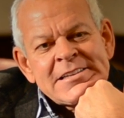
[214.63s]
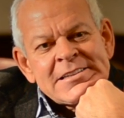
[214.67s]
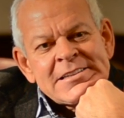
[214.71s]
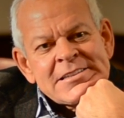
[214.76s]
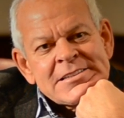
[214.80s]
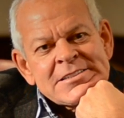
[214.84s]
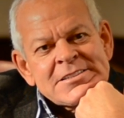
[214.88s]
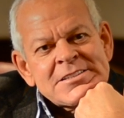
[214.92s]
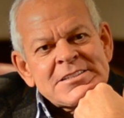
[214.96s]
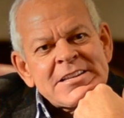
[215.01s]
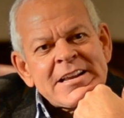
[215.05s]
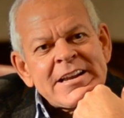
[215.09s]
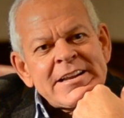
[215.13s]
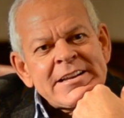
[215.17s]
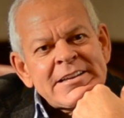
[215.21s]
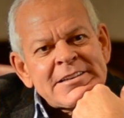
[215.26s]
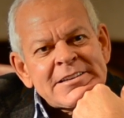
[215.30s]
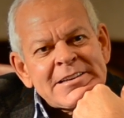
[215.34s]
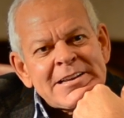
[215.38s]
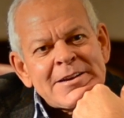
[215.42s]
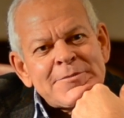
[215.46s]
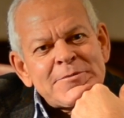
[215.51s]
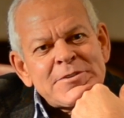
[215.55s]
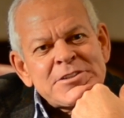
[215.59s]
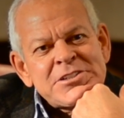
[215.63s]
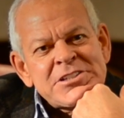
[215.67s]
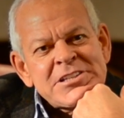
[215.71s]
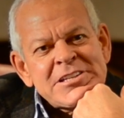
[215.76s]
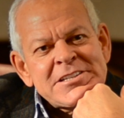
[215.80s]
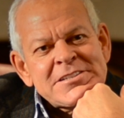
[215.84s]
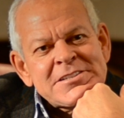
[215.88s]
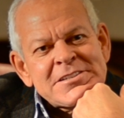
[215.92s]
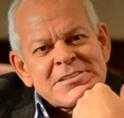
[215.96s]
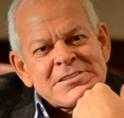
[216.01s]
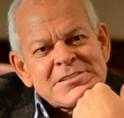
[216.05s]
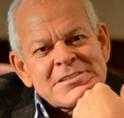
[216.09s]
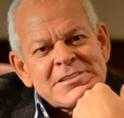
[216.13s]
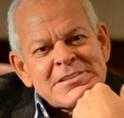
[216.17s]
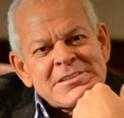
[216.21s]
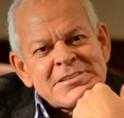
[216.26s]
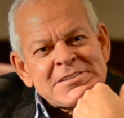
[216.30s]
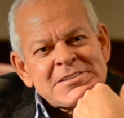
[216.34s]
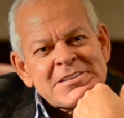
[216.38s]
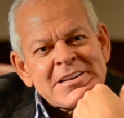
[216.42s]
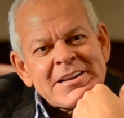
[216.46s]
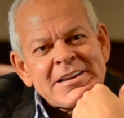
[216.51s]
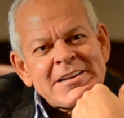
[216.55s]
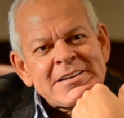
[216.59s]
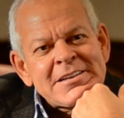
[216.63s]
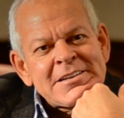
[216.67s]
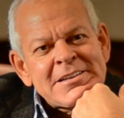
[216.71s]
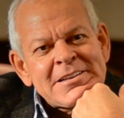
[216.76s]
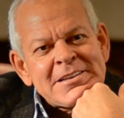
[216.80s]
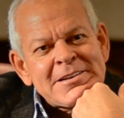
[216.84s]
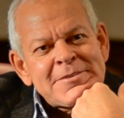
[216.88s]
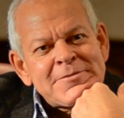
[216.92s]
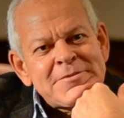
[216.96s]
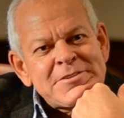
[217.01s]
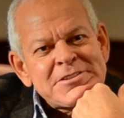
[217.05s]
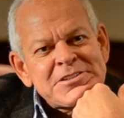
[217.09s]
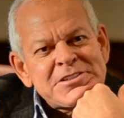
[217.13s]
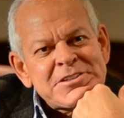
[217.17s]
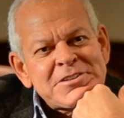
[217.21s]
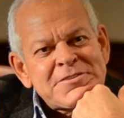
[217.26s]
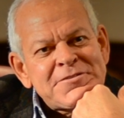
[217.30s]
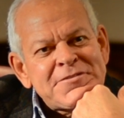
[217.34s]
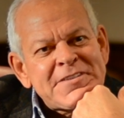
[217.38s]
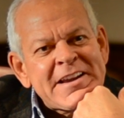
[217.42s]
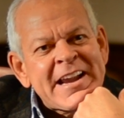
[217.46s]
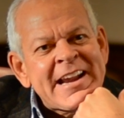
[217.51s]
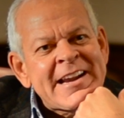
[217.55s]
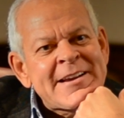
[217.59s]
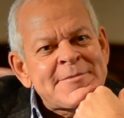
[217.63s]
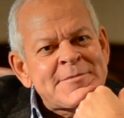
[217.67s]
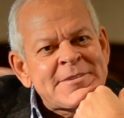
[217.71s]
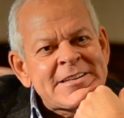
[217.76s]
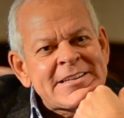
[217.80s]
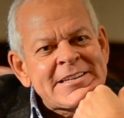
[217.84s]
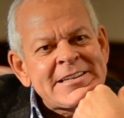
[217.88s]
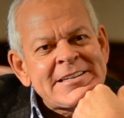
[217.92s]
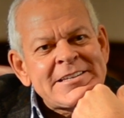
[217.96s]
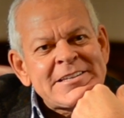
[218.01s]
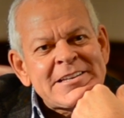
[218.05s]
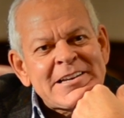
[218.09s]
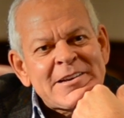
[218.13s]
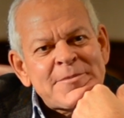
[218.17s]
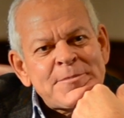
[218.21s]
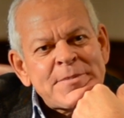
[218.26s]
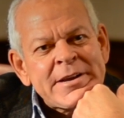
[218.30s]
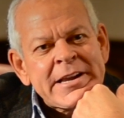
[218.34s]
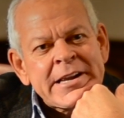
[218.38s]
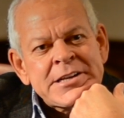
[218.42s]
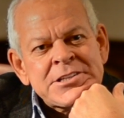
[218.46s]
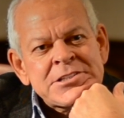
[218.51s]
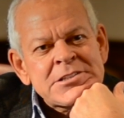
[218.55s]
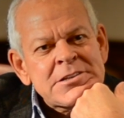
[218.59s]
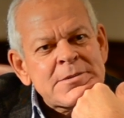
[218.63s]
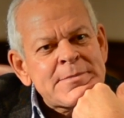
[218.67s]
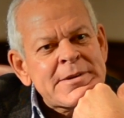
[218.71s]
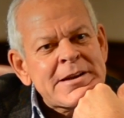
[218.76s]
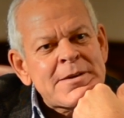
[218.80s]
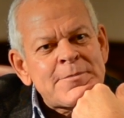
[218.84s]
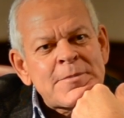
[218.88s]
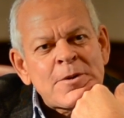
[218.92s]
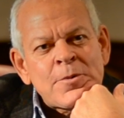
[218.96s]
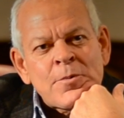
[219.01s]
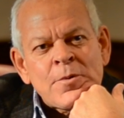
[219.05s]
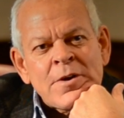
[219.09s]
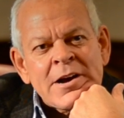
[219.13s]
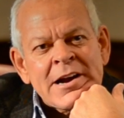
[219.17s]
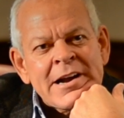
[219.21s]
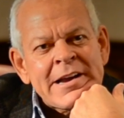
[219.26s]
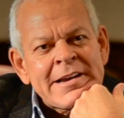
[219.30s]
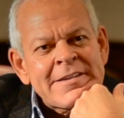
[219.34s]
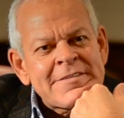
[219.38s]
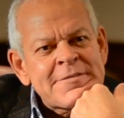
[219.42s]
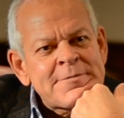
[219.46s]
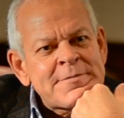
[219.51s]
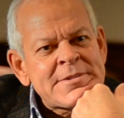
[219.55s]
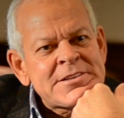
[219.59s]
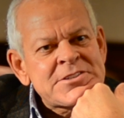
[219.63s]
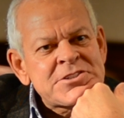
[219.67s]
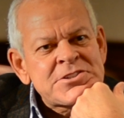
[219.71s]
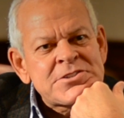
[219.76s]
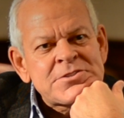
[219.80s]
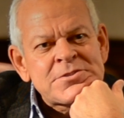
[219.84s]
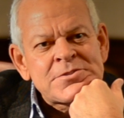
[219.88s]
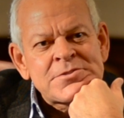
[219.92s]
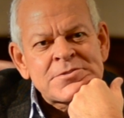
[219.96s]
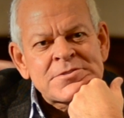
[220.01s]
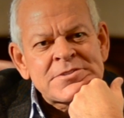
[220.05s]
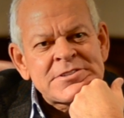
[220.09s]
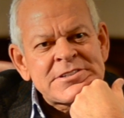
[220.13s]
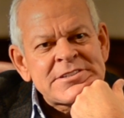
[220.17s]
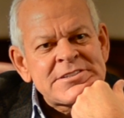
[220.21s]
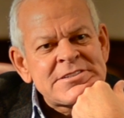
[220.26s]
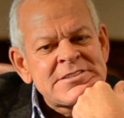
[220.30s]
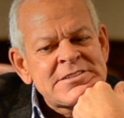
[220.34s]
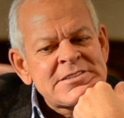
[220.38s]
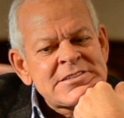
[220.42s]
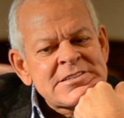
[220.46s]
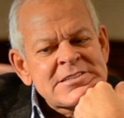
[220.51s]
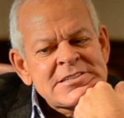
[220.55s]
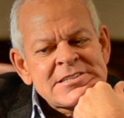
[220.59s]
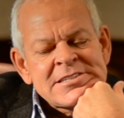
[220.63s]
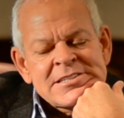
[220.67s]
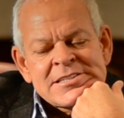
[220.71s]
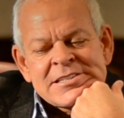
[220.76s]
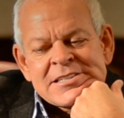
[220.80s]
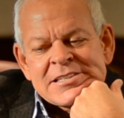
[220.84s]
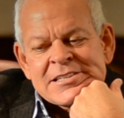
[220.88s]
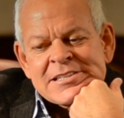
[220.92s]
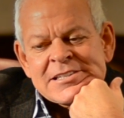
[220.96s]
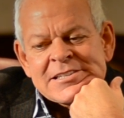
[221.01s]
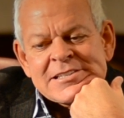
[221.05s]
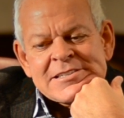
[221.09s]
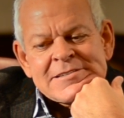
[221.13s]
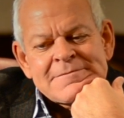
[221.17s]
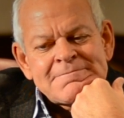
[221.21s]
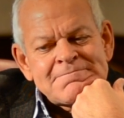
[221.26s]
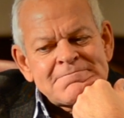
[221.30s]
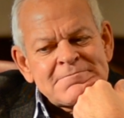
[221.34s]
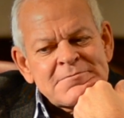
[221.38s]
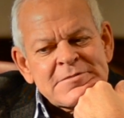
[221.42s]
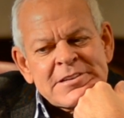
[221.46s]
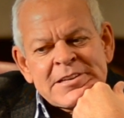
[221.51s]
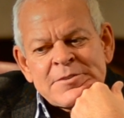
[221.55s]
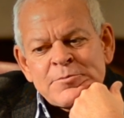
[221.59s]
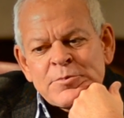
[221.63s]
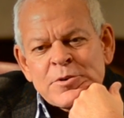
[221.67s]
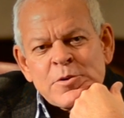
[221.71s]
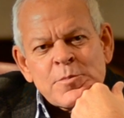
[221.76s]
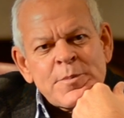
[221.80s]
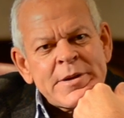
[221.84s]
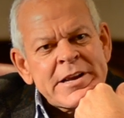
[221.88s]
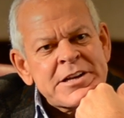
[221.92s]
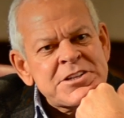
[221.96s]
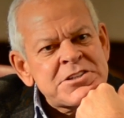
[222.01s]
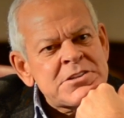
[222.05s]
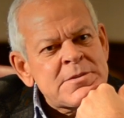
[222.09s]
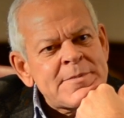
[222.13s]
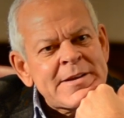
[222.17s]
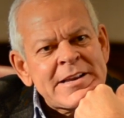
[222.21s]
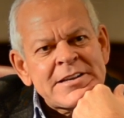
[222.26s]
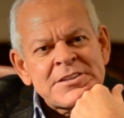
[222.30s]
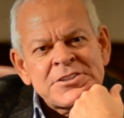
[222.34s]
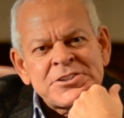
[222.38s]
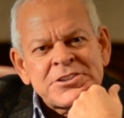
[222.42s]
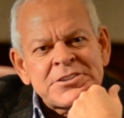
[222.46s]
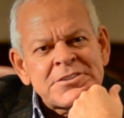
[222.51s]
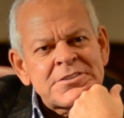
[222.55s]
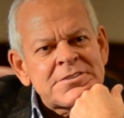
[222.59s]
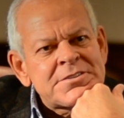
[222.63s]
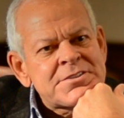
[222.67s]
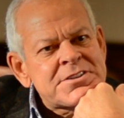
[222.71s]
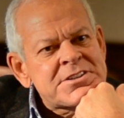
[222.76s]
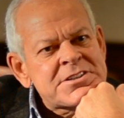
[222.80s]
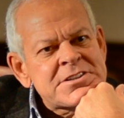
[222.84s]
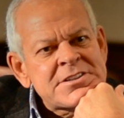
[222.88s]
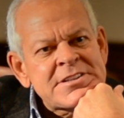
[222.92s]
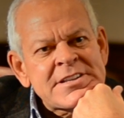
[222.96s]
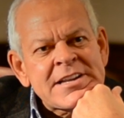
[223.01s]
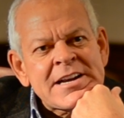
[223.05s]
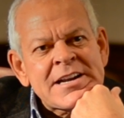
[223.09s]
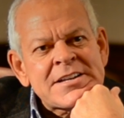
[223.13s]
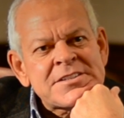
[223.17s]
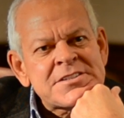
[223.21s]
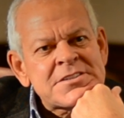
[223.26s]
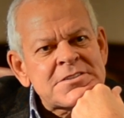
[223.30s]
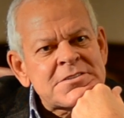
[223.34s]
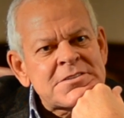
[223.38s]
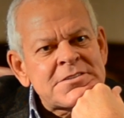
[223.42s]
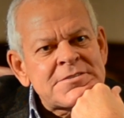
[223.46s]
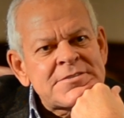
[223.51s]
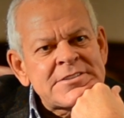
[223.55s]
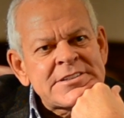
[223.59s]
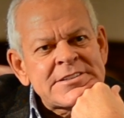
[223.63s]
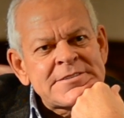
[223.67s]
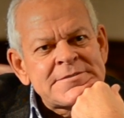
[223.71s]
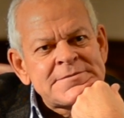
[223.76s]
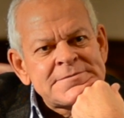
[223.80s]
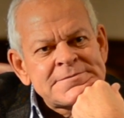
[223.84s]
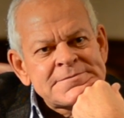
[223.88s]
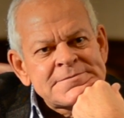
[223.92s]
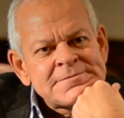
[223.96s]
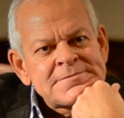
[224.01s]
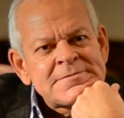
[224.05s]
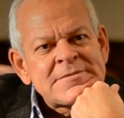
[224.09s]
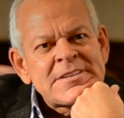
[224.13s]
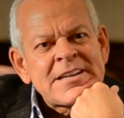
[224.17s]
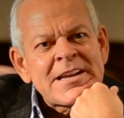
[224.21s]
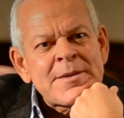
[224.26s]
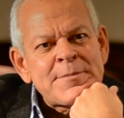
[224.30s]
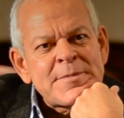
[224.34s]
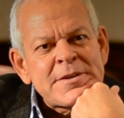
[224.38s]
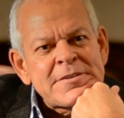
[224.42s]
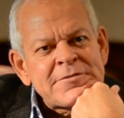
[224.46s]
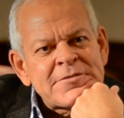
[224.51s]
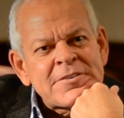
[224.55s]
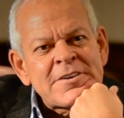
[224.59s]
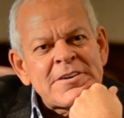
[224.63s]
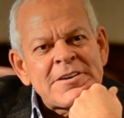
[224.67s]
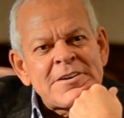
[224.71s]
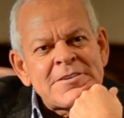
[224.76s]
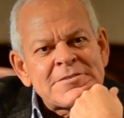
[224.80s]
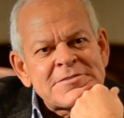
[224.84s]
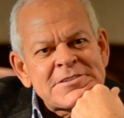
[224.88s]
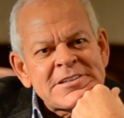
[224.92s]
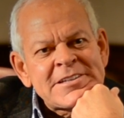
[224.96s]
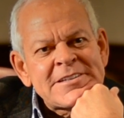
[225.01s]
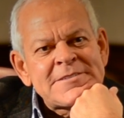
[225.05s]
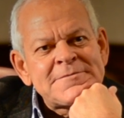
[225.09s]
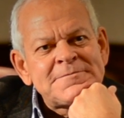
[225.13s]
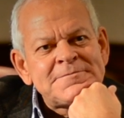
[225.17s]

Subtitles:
staying in love with Jesus and staying in love with your family. I'm passionate about my wife, my children, and real passionate about the church that I serve and have been for a long time.